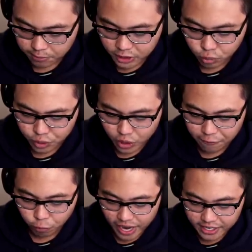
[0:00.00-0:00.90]
Since we do
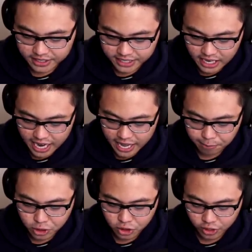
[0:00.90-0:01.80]
have Raditz here, I
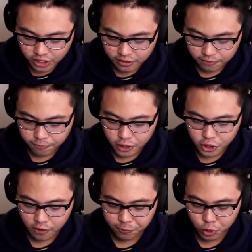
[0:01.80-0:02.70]
am just going to
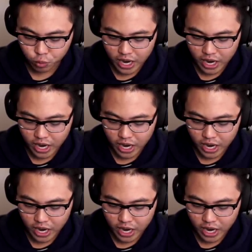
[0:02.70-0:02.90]
finish off this